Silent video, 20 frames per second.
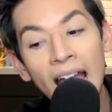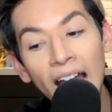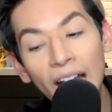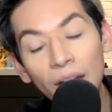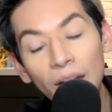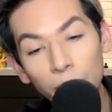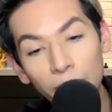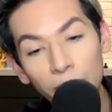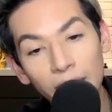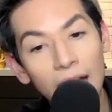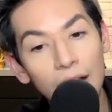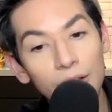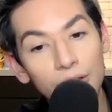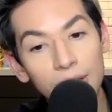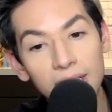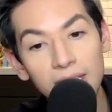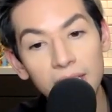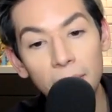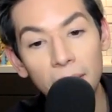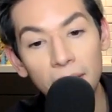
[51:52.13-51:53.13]
and Real
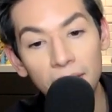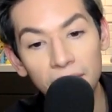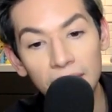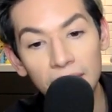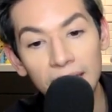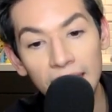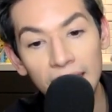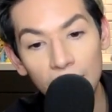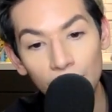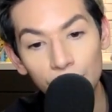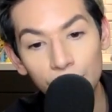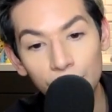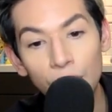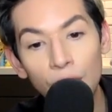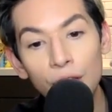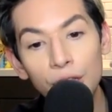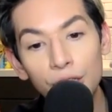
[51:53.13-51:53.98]
Housewives of Beverly Hills.